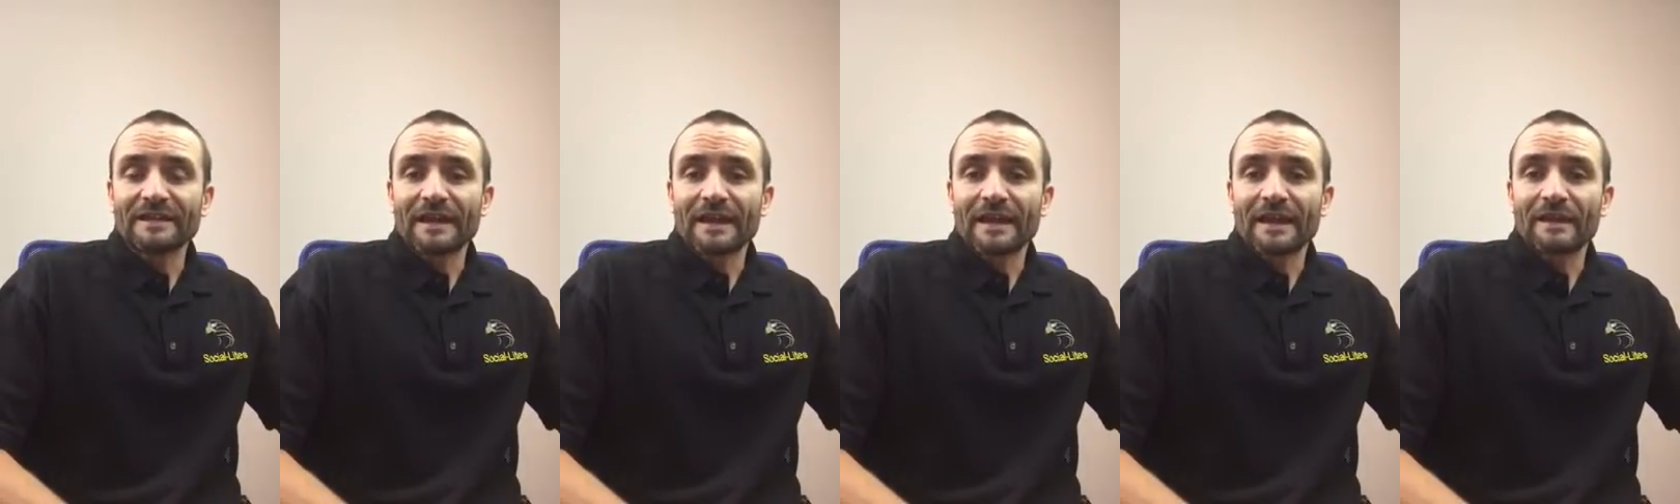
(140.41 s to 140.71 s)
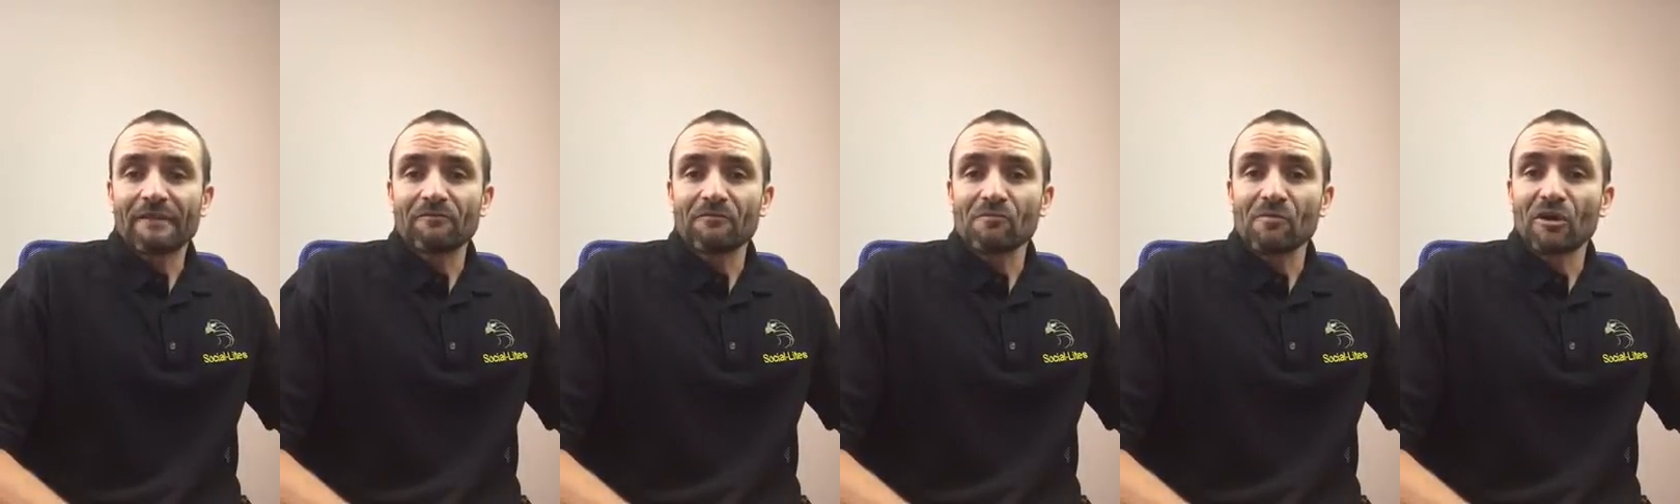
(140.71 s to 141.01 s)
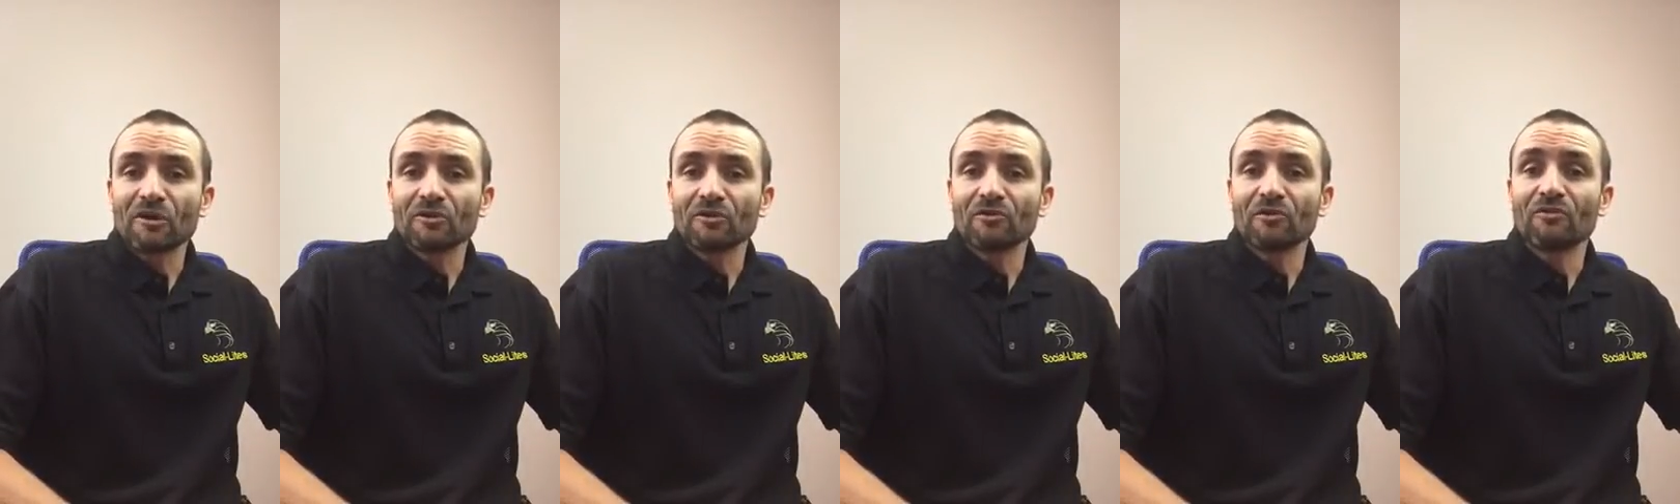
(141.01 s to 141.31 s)
and
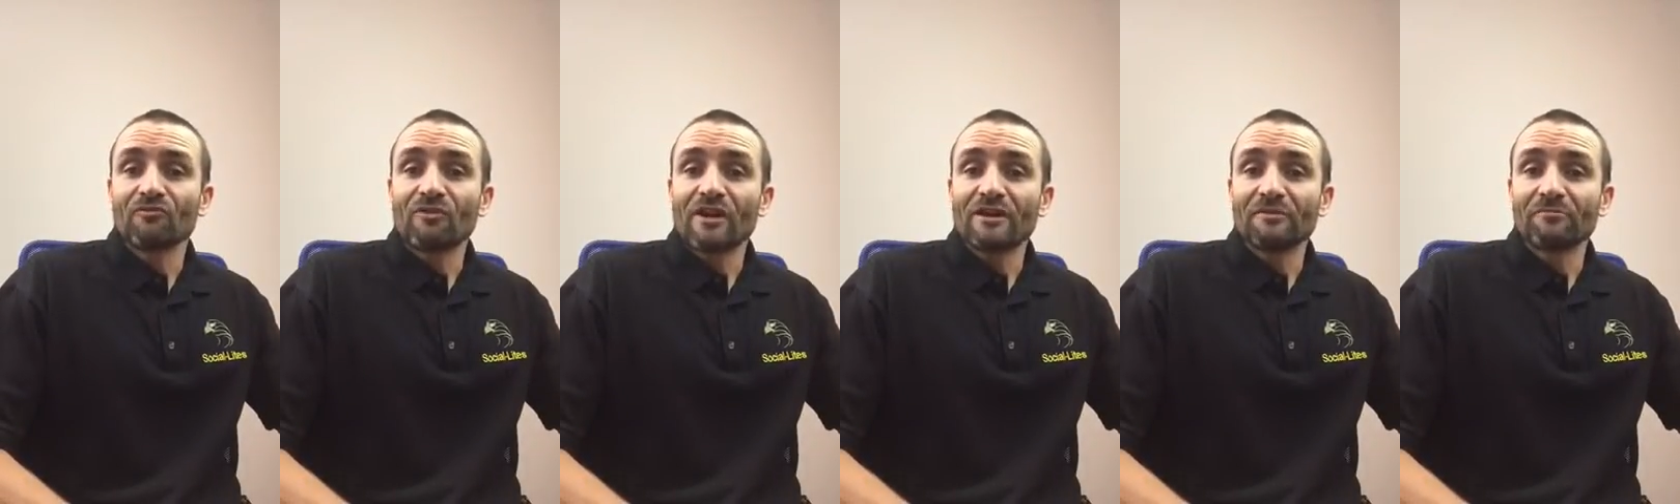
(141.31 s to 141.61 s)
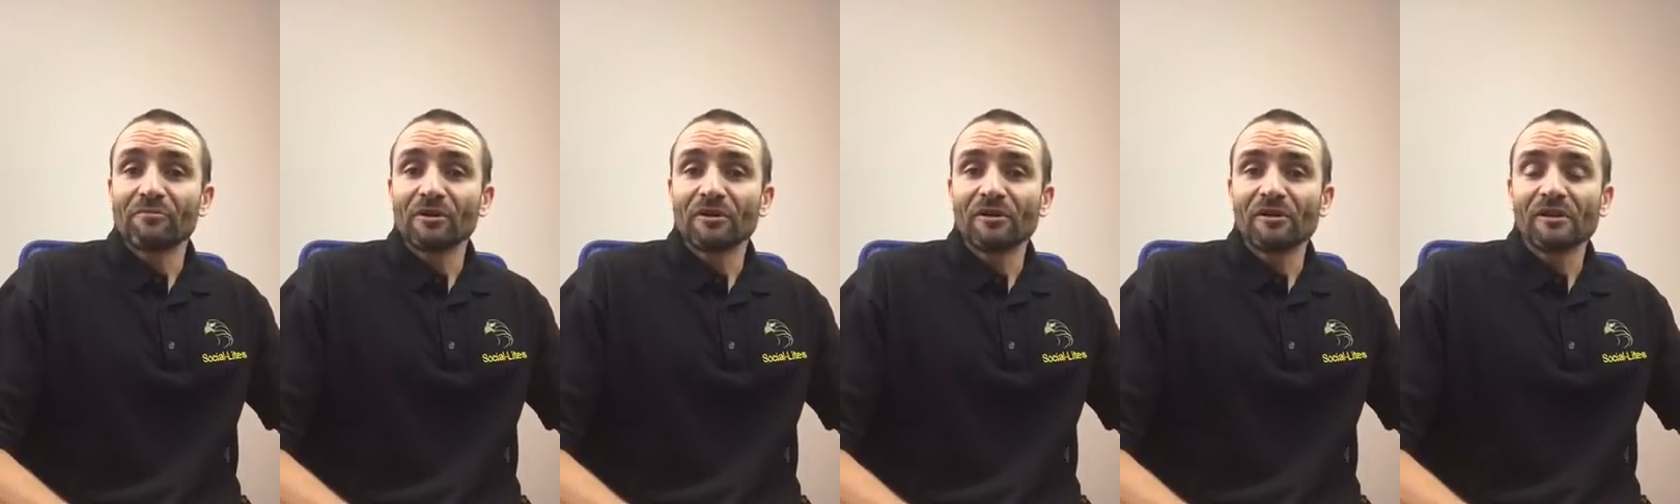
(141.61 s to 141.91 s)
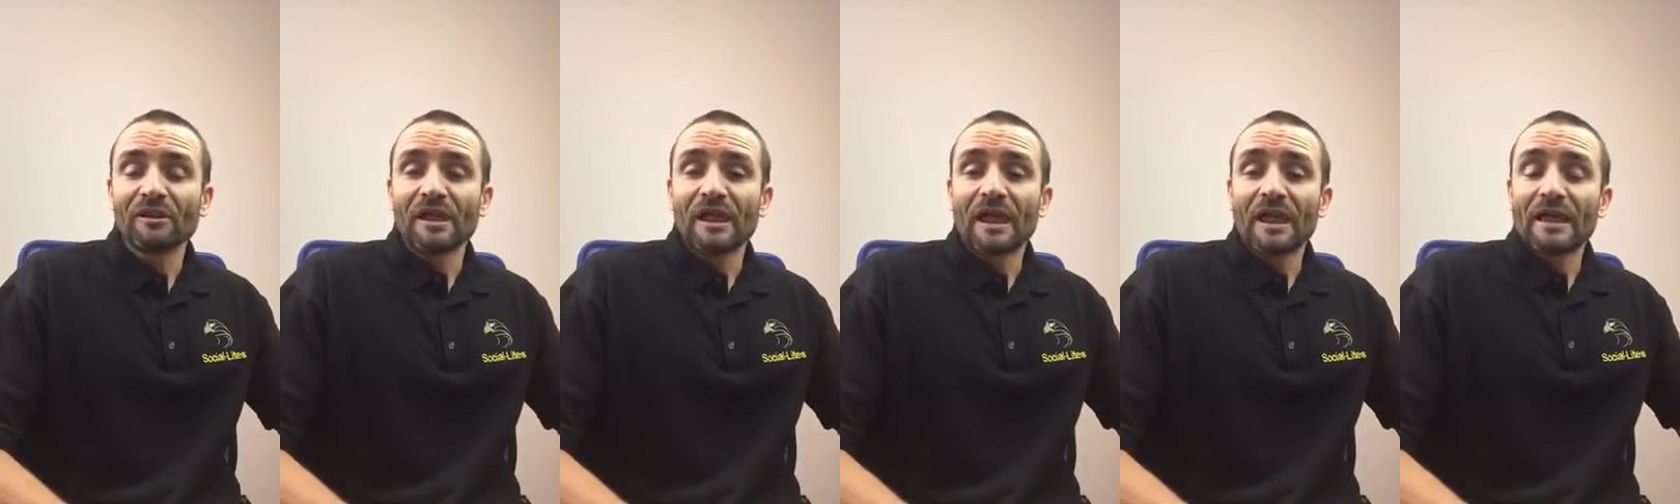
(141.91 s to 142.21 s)
might do the Red
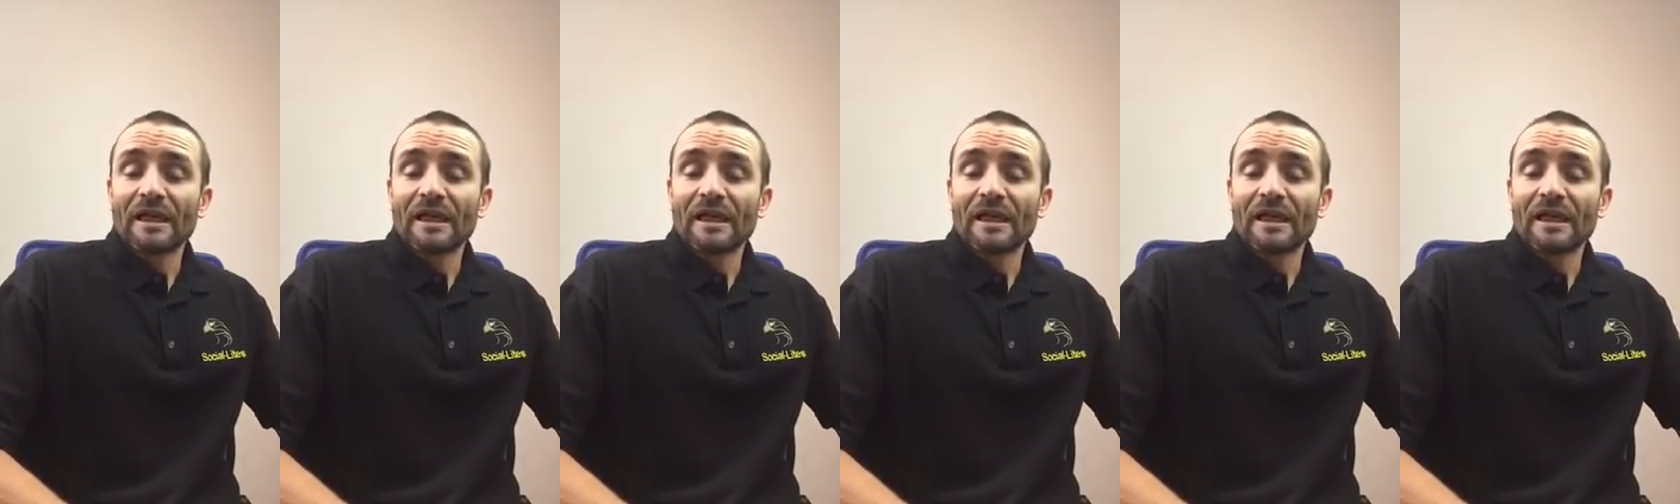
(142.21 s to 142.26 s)
Bull,